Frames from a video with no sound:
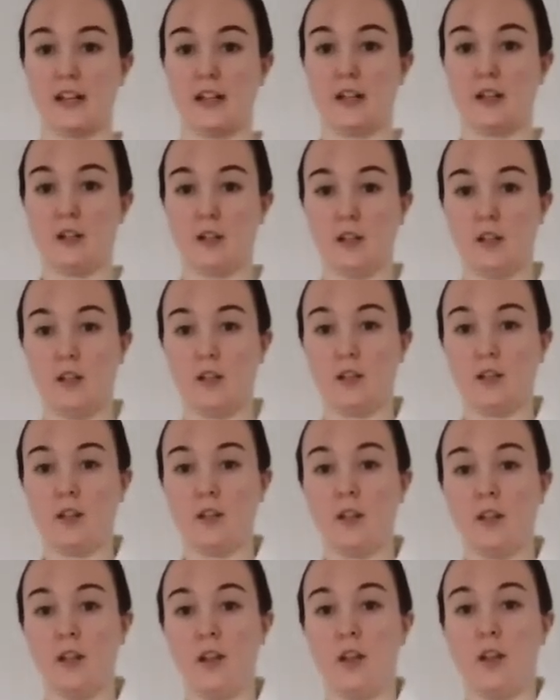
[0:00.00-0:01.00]
a little
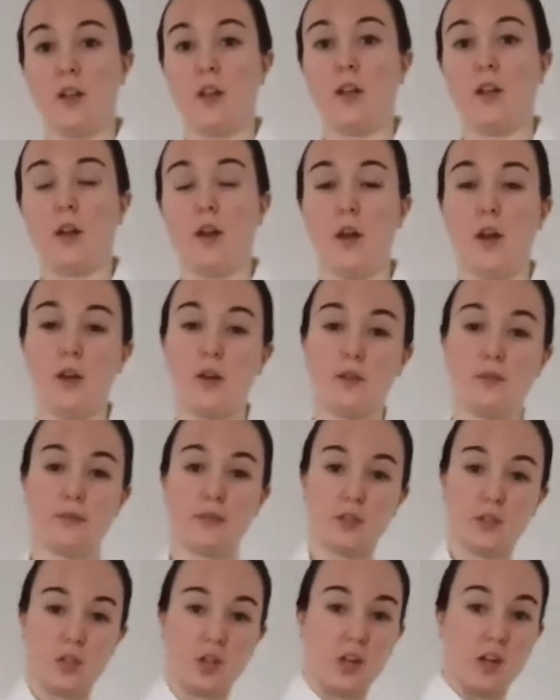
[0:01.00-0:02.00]

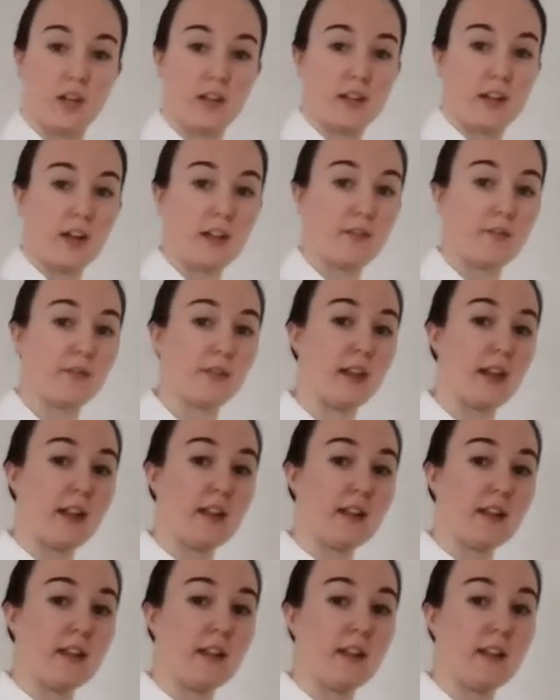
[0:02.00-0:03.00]
overshirt kind of
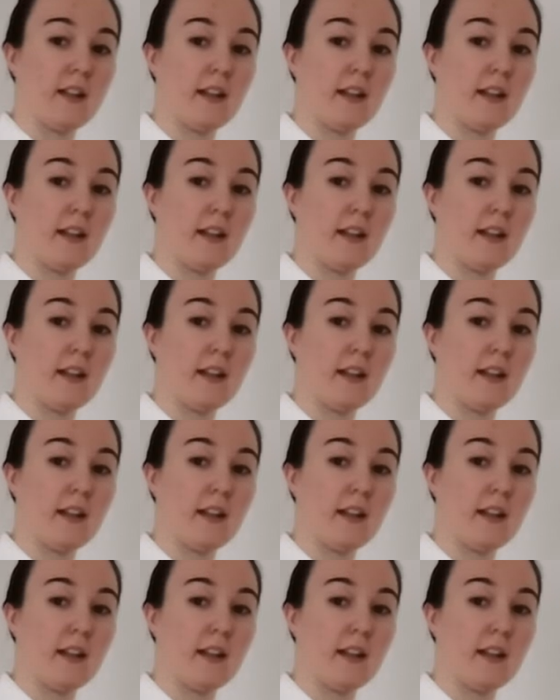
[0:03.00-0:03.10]
thing.